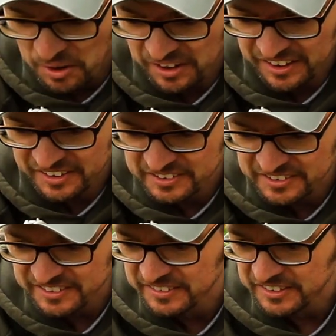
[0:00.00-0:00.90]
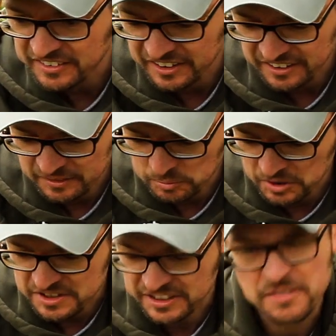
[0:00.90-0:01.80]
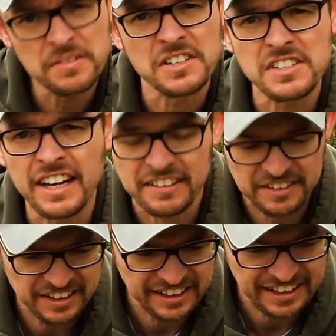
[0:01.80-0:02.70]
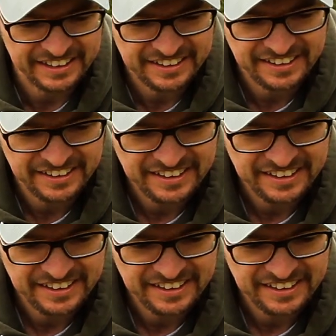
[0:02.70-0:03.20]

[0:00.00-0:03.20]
while I was just kind of watching a fish out in the lake,